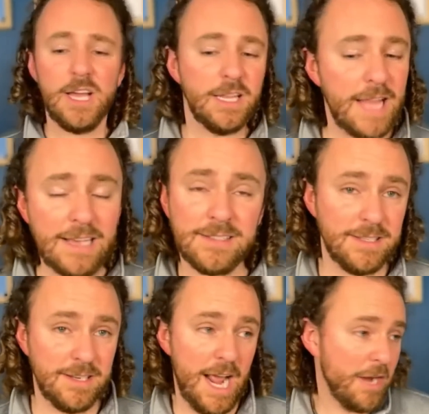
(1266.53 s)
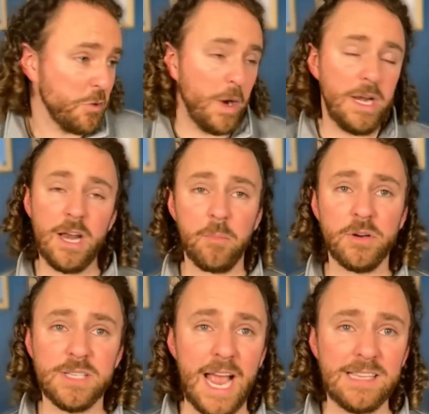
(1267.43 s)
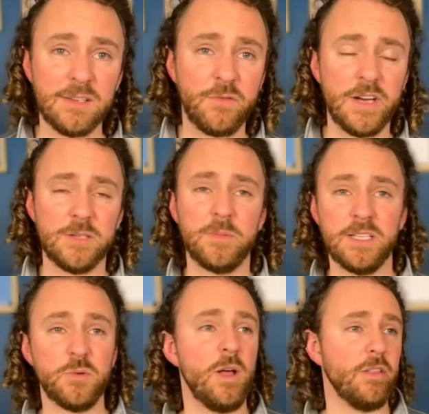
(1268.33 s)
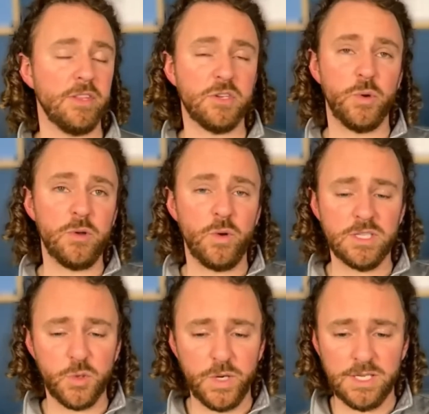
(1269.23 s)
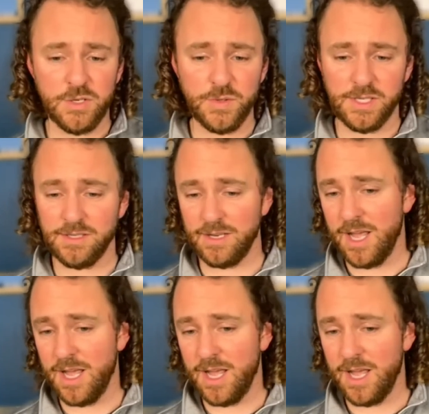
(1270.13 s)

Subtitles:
Last season had great numbers as a freshman as well in the 21-22 season.